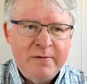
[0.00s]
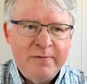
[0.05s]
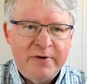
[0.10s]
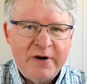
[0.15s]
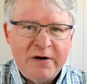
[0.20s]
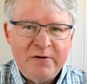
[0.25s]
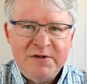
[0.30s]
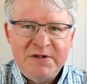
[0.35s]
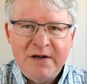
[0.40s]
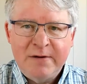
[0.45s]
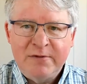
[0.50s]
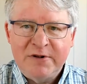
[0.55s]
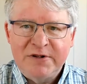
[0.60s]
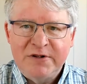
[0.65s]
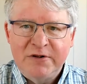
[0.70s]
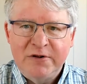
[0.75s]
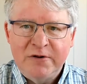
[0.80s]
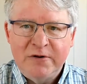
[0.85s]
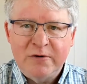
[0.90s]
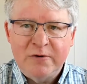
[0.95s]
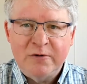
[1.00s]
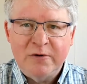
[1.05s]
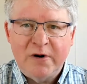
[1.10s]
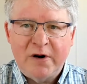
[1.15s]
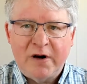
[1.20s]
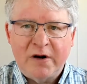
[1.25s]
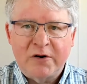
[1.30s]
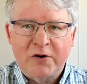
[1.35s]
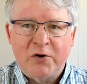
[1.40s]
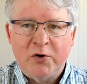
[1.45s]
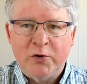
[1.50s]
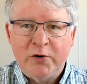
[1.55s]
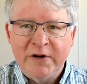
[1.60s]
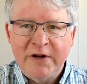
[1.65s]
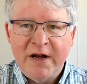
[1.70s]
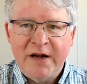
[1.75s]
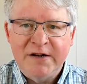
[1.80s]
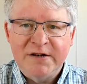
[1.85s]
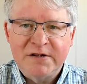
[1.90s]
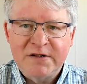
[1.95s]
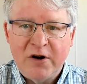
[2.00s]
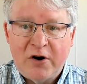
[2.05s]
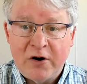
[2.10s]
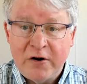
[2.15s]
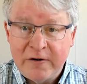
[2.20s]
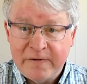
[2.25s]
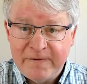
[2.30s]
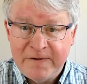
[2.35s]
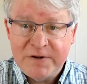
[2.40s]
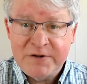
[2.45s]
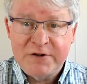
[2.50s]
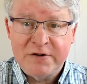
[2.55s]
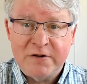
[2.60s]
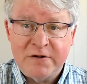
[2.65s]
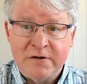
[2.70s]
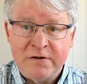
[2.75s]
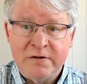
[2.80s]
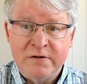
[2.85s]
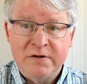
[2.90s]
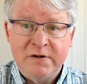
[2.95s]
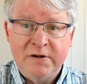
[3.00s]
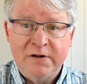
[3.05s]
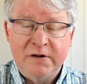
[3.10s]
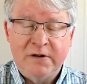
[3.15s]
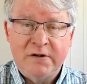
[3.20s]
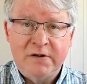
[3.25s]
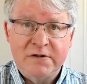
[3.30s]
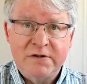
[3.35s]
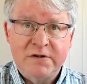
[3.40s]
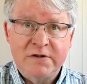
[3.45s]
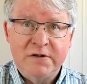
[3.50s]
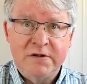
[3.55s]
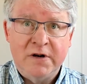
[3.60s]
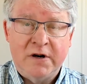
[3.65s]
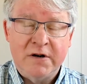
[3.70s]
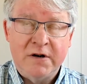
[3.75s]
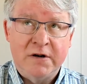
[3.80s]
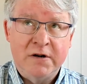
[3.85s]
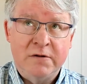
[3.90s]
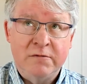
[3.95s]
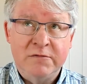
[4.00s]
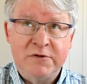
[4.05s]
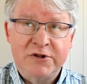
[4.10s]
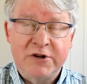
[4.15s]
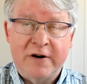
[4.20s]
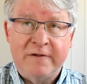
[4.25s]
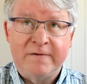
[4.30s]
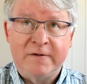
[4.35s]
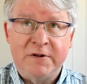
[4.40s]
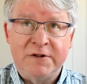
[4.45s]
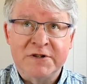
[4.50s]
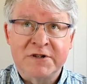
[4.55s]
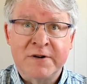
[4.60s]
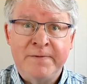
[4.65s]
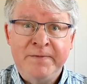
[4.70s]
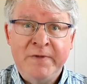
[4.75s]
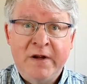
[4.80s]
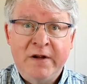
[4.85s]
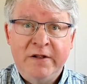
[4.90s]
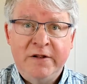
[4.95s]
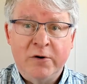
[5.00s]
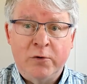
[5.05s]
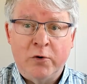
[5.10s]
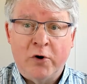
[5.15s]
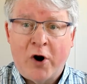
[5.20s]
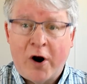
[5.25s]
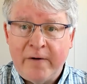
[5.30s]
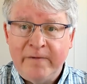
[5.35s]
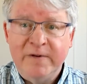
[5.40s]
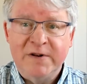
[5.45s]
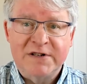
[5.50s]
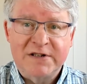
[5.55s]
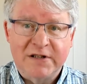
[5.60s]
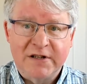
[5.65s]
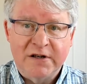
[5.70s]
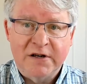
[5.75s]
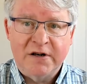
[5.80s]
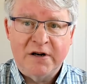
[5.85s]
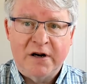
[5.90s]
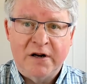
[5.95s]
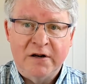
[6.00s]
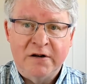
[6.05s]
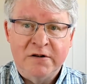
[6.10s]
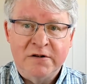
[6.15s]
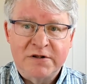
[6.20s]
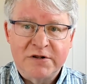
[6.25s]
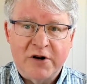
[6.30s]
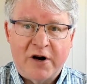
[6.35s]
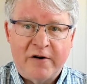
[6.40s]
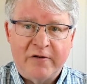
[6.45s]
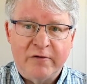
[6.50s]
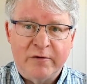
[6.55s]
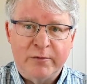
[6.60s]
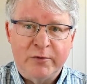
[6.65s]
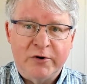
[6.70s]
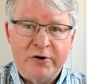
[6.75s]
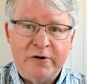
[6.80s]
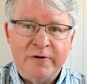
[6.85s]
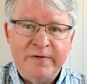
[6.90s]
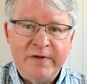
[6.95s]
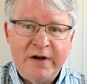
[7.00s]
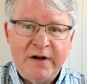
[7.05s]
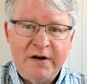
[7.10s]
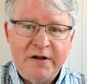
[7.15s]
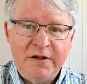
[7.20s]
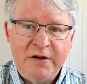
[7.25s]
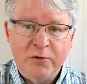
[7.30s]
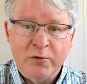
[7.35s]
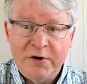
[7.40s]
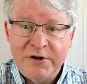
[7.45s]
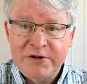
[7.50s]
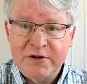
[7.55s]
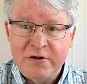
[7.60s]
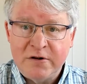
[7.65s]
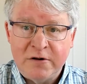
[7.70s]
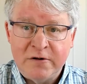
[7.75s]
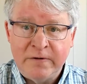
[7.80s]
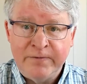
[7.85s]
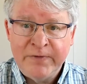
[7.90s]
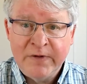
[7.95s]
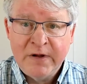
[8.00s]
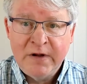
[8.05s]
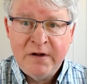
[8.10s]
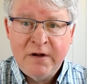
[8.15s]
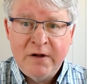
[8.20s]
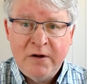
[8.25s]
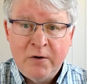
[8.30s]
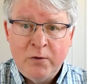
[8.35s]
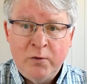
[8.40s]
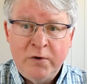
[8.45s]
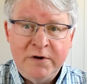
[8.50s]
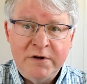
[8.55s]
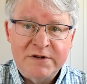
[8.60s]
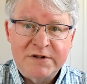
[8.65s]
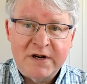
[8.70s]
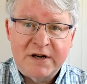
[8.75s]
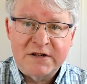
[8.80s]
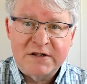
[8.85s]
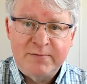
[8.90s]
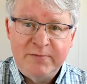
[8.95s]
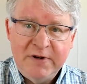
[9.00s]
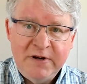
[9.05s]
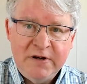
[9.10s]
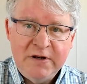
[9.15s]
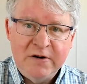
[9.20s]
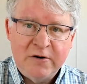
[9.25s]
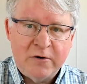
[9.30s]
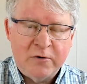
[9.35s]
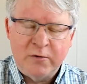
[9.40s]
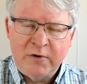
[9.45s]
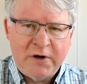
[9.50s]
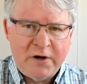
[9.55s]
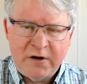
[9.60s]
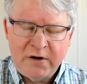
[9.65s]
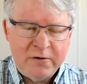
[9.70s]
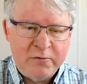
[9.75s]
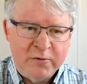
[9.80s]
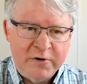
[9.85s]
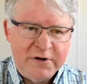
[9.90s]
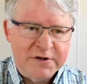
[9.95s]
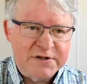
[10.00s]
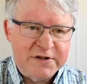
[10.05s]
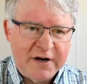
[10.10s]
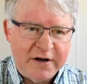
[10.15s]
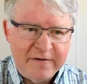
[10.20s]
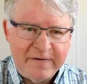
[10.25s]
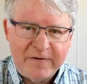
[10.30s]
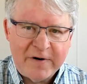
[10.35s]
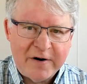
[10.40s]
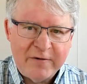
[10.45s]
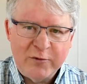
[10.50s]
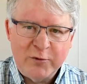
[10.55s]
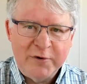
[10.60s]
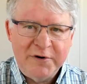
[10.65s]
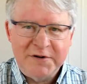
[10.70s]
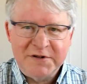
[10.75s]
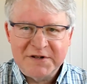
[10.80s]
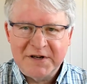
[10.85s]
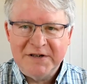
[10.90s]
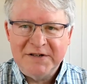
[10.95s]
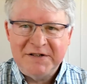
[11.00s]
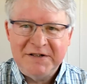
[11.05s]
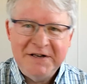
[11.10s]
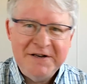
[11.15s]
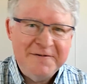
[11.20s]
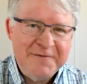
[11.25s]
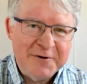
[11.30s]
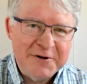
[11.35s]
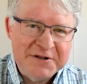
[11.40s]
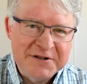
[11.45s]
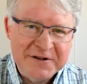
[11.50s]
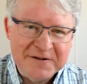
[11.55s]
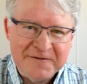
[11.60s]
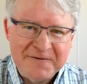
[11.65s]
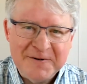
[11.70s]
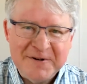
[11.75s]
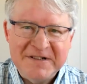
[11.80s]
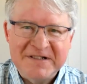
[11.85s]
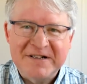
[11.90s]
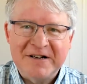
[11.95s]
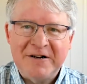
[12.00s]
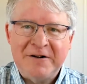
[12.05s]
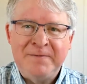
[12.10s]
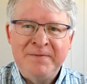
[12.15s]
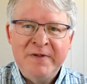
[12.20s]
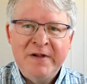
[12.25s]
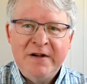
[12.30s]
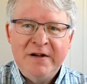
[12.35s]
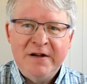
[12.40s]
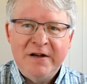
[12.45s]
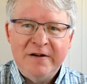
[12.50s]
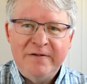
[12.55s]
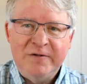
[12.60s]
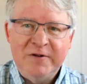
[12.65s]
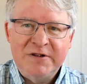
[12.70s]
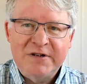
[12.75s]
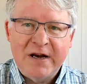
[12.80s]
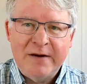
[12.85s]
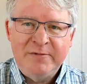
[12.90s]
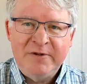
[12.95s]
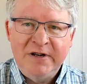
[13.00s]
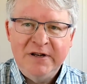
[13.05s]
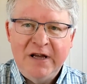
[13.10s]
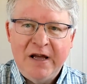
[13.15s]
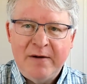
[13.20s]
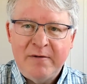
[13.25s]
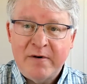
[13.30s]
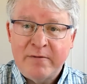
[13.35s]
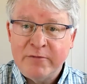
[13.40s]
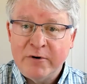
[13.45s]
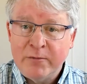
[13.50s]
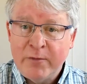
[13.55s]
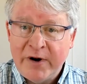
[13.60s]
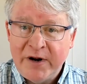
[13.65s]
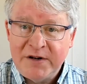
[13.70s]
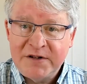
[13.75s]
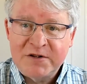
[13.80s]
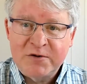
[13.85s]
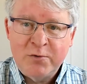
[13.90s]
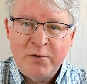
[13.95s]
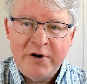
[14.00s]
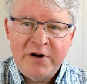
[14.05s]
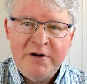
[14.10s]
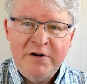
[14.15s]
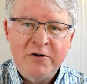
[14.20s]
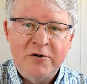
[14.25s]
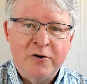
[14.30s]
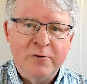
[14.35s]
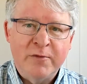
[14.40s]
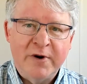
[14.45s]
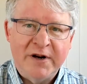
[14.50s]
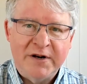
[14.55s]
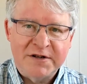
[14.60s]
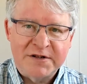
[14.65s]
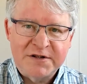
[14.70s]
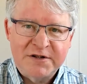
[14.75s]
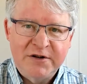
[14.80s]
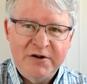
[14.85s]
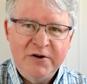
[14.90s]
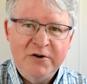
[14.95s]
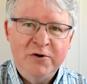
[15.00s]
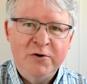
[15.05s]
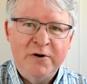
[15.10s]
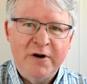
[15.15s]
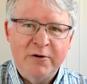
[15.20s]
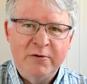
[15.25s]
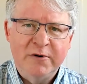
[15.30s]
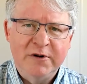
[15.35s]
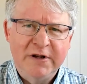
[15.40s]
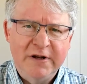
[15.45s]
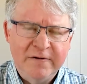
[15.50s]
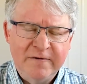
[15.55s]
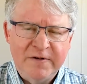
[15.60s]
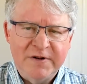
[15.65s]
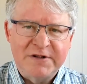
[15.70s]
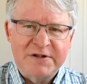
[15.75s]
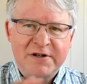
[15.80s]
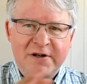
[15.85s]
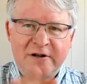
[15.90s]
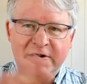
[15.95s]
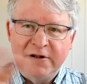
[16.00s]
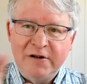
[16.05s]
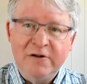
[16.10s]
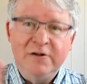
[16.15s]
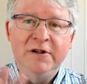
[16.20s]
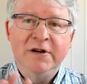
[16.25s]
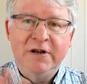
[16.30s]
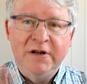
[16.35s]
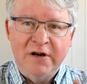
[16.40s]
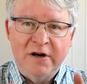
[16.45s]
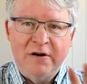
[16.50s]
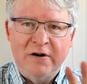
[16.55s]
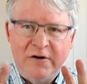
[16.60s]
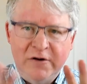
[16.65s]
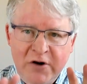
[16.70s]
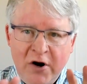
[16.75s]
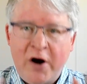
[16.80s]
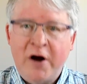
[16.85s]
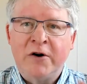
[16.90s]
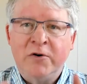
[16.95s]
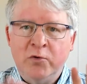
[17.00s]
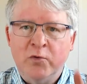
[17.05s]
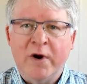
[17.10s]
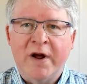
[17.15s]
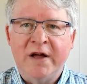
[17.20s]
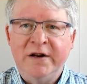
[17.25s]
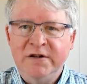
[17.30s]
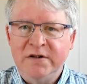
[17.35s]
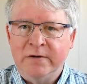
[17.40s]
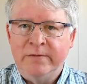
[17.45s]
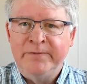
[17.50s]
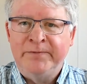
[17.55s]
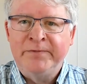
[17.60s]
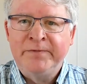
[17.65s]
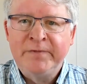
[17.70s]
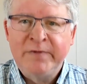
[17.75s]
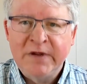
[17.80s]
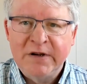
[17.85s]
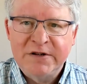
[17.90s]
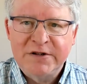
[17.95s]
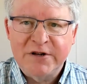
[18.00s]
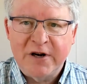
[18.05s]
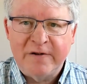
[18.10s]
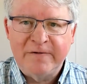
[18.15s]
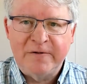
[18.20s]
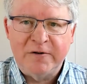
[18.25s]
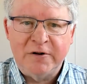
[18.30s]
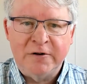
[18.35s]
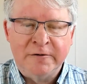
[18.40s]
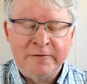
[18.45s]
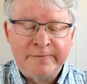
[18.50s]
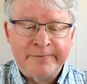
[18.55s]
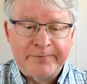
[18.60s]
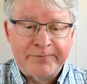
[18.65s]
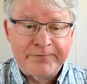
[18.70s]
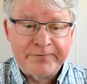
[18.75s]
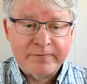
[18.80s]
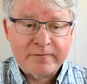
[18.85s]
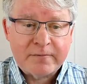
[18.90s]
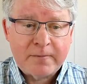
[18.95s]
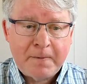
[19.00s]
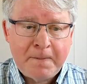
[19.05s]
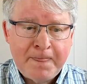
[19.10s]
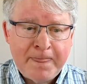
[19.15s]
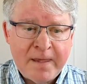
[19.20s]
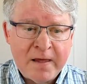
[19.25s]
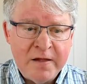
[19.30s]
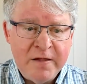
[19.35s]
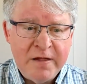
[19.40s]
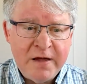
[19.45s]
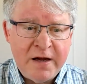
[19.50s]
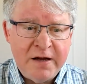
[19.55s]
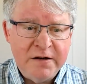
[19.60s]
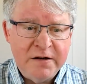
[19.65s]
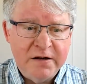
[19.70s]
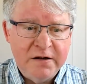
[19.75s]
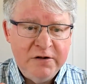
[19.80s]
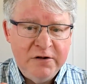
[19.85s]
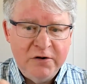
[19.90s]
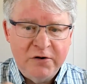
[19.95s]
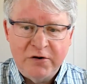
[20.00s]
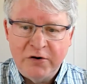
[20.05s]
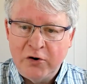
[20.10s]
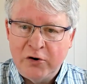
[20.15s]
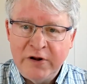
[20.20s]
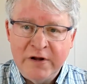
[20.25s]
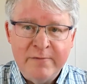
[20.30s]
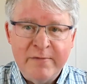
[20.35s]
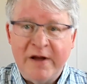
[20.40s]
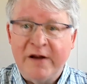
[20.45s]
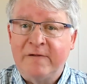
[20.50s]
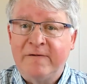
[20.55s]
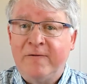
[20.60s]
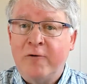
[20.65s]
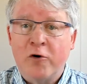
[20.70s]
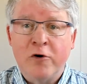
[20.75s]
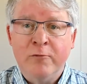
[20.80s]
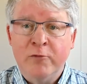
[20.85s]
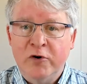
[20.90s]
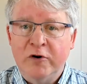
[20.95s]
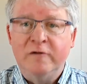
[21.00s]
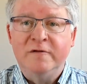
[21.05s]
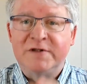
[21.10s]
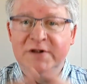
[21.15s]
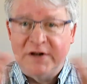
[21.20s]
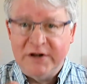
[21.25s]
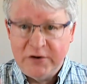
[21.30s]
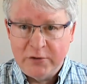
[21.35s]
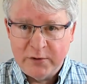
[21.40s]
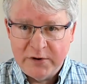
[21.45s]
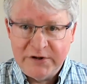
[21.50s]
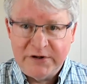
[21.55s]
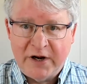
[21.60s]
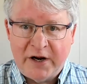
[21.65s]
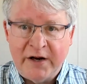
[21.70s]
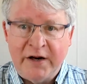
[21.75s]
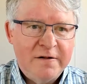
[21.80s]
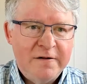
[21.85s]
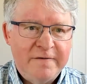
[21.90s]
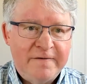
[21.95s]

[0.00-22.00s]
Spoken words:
But I was able to create artificial shuffles that were obviously unsolvable. And in the original Windows XP or Windows 95 or Windows NT version of FreeCell, if you typed in game number -1 or -2, it would give this clearly non-random shuffle that you could only make 4 moves and you were done. The